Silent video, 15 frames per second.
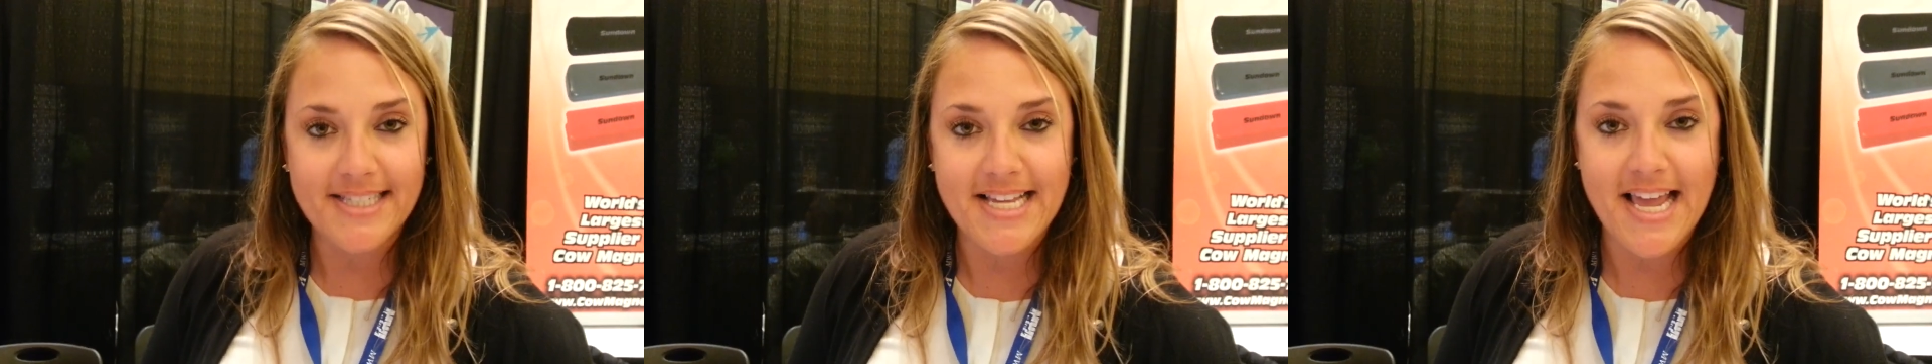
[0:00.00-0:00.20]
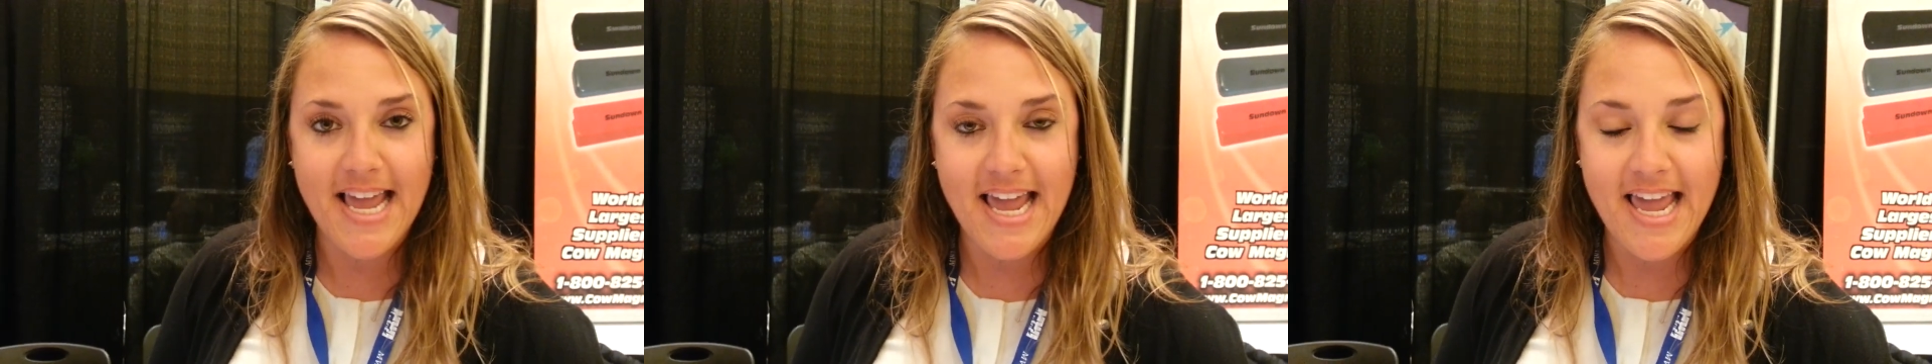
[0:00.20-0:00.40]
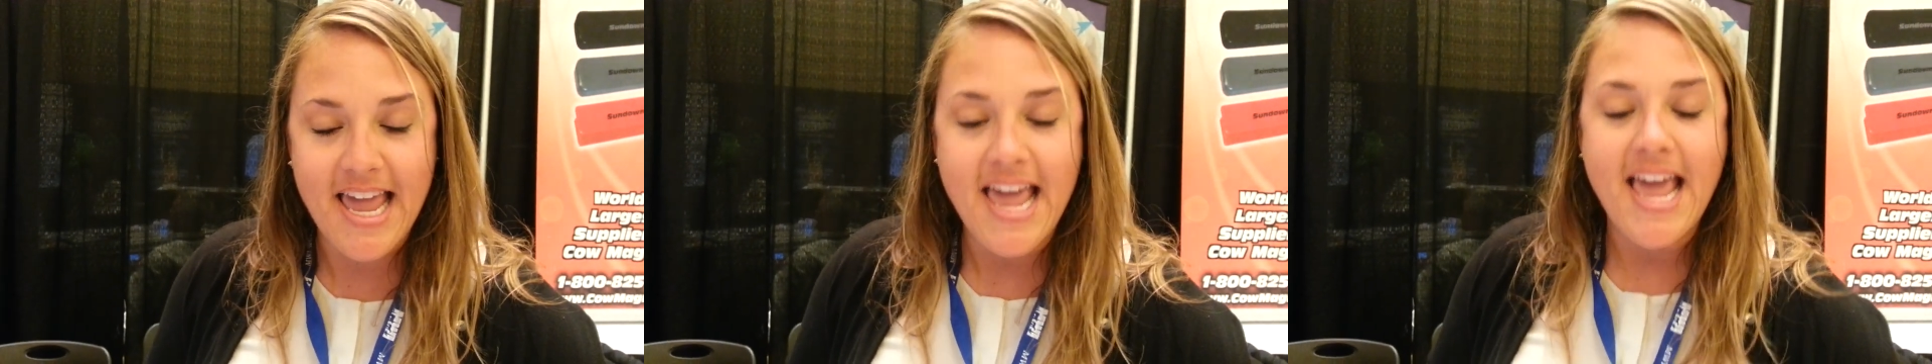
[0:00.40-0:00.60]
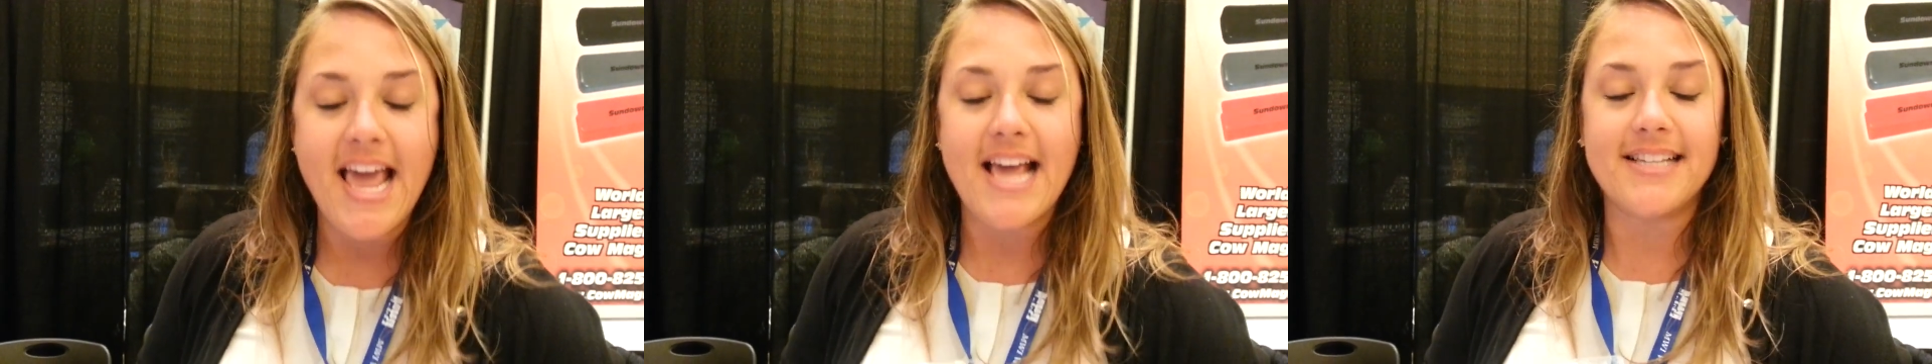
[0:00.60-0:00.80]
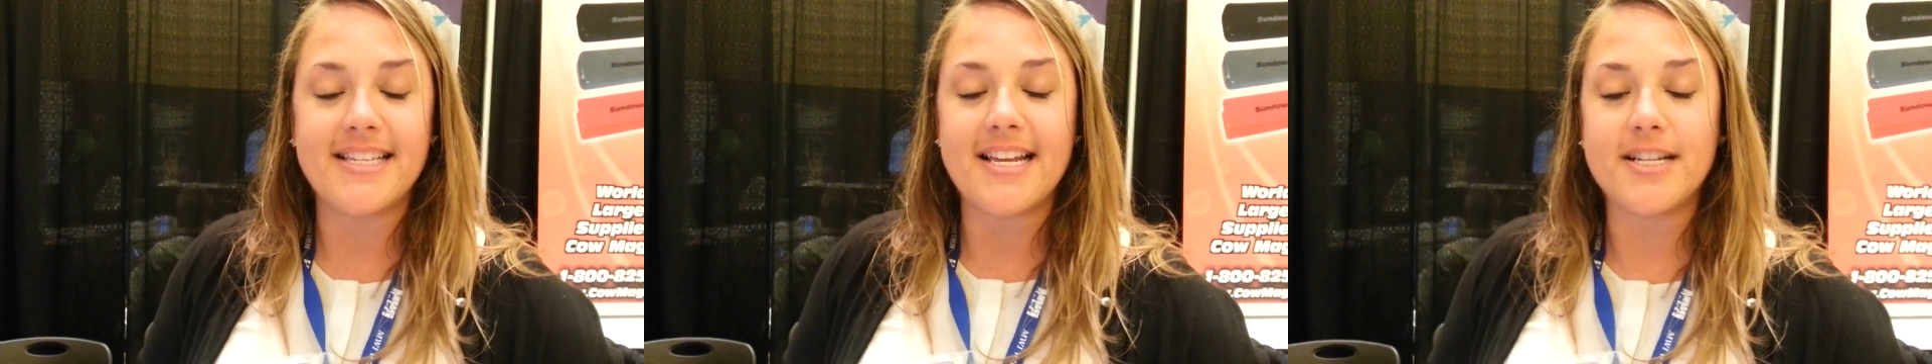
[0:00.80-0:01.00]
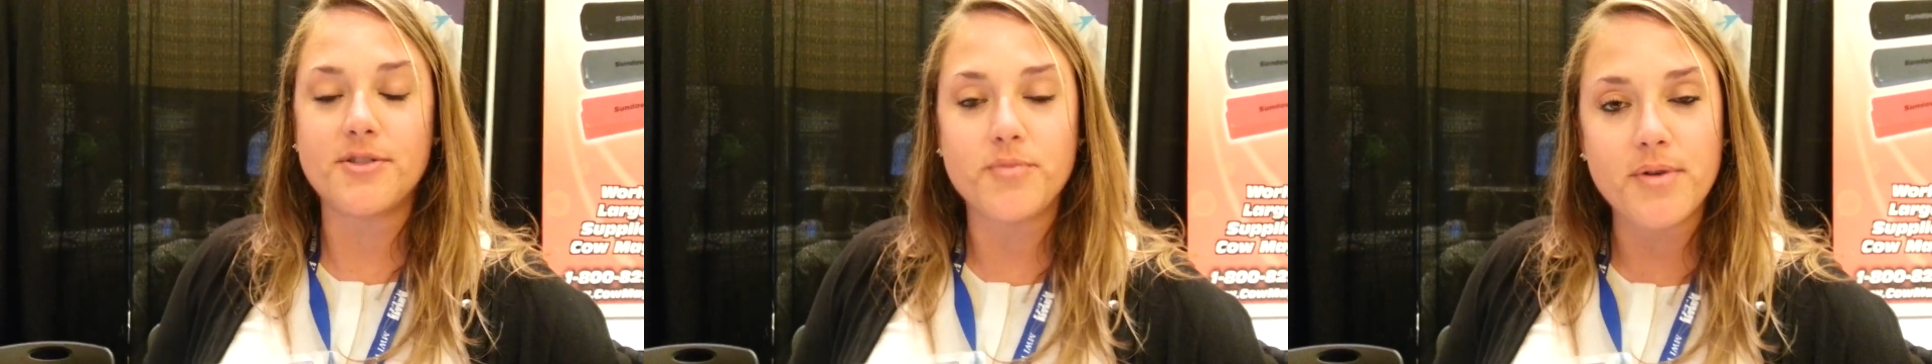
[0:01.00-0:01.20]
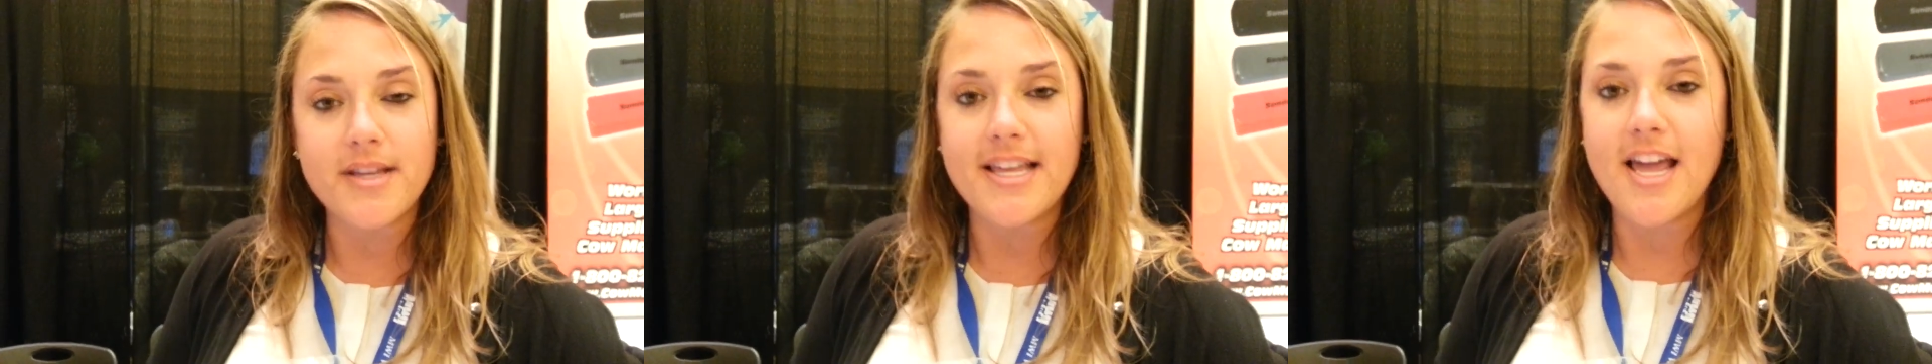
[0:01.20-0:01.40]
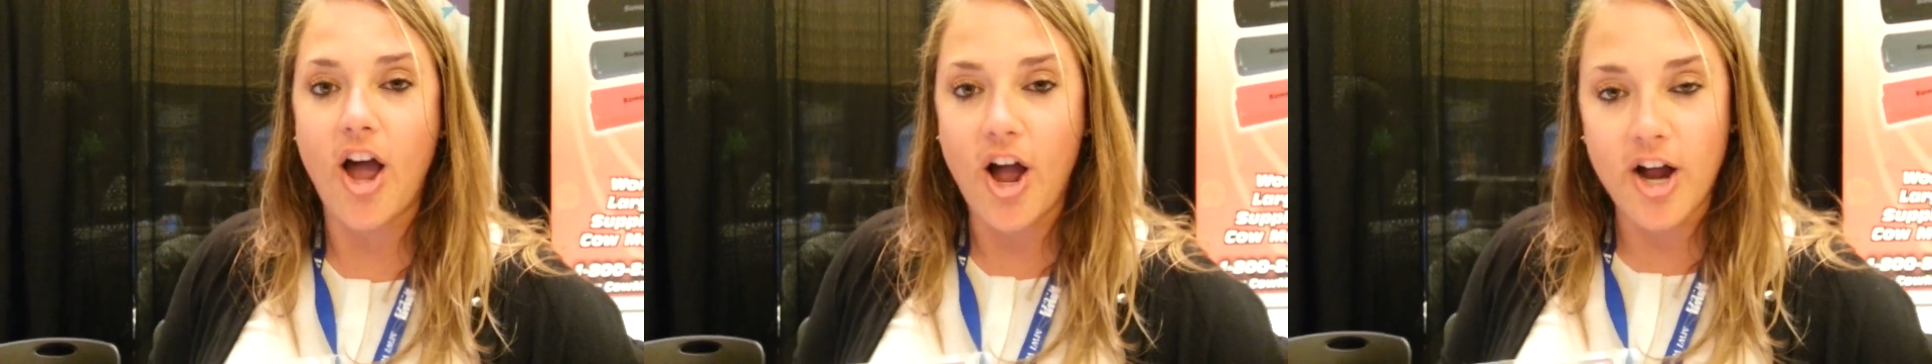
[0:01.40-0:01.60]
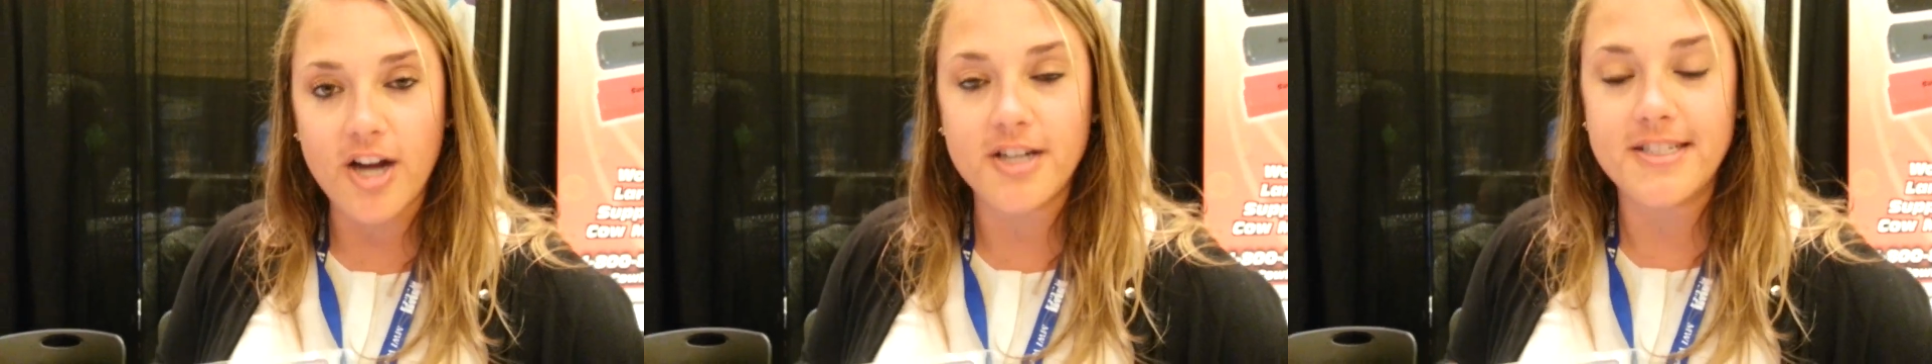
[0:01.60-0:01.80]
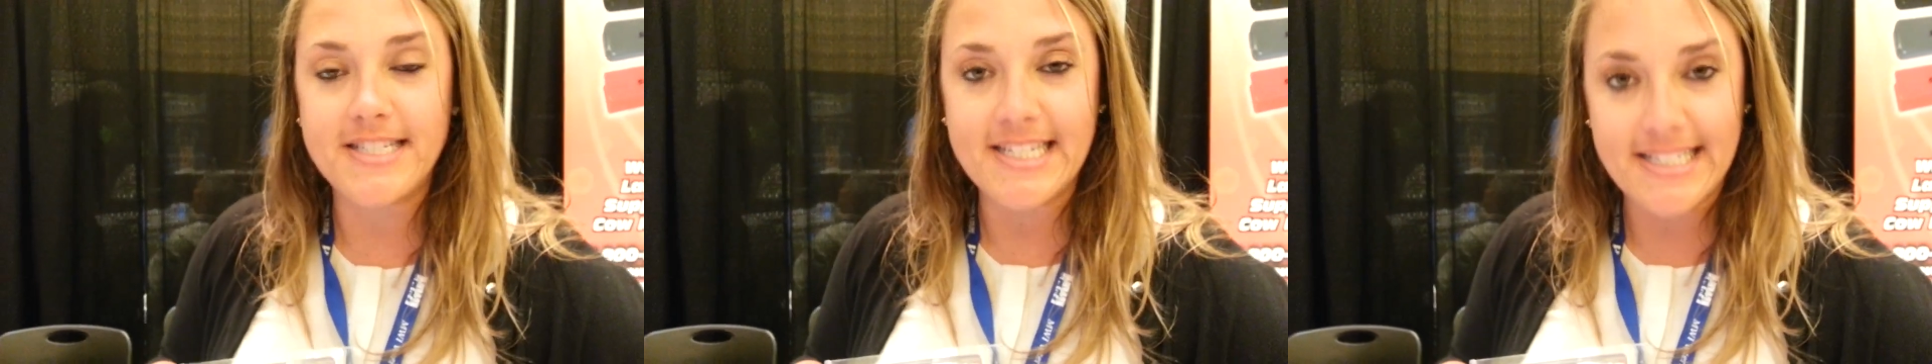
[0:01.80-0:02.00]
see is that it's really hard